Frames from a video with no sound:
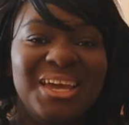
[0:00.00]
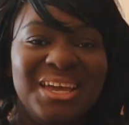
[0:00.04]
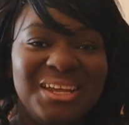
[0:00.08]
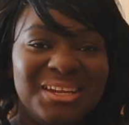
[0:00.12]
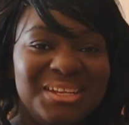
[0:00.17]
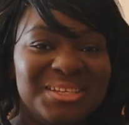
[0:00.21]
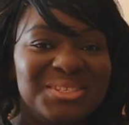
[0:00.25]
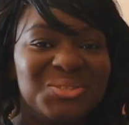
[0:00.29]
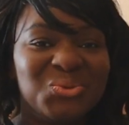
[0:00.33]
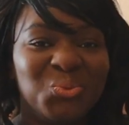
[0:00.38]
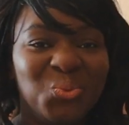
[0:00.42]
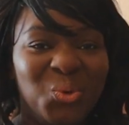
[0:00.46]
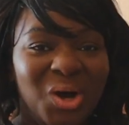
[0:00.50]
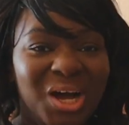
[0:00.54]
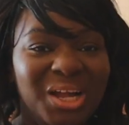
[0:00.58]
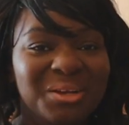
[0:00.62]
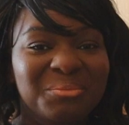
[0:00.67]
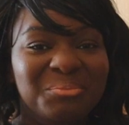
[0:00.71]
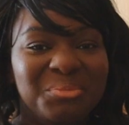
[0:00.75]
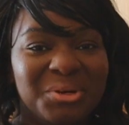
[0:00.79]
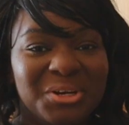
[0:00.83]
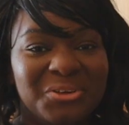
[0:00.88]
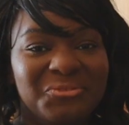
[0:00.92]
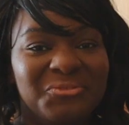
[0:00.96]
it is
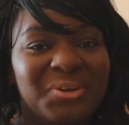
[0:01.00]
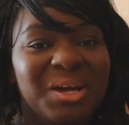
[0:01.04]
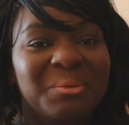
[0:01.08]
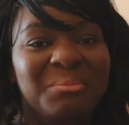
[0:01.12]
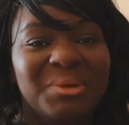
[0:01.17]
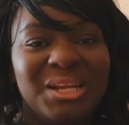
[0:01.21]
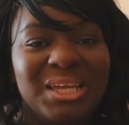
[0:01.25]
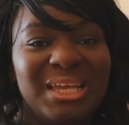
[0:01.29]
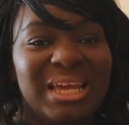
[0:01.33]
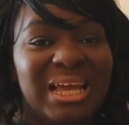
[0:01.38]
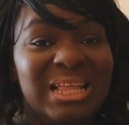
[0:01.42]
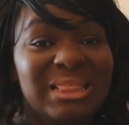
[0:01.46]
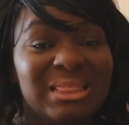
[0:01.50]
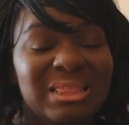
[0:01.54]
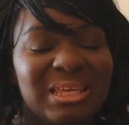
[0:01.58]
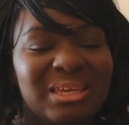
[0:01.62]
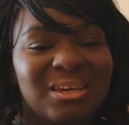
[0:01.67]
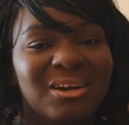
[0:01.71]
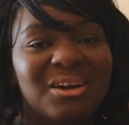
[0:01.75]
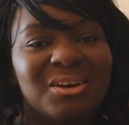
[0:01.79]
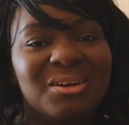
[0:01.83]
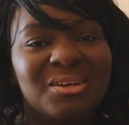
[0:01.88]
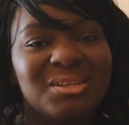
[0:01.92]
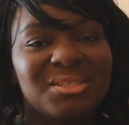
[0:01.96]
1 per family and
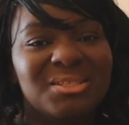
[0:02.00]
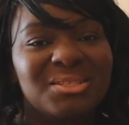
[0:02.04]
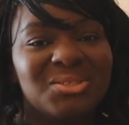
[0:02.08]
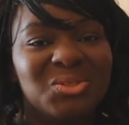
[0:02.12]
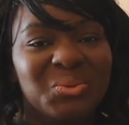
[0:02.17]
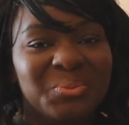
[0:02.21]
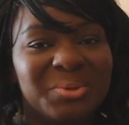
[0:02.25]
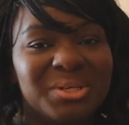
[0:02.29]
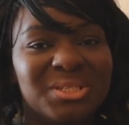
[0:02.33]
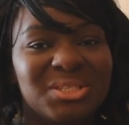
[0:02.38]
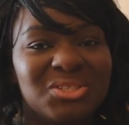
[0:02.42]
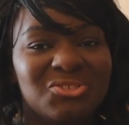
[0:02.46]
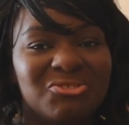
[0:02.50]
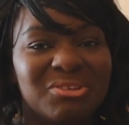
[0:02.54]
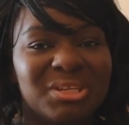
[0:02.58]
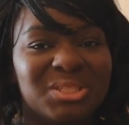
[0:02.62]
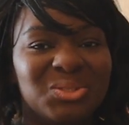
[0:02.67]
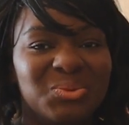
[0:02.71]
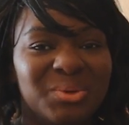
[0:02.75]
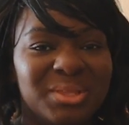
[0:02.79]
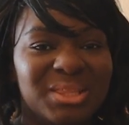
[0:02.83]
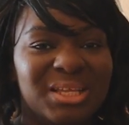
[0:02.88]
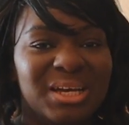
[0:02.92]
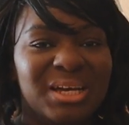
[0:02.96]
they are super
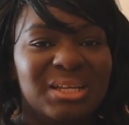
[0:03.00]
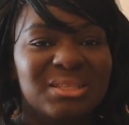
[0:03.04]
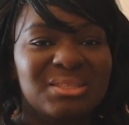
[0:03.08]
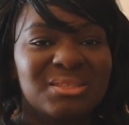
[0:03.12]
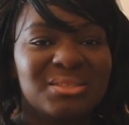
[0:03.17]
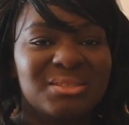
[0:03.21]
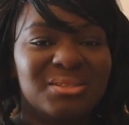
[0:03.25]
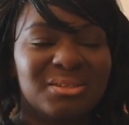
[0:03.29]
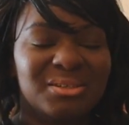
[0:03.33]
strict with that.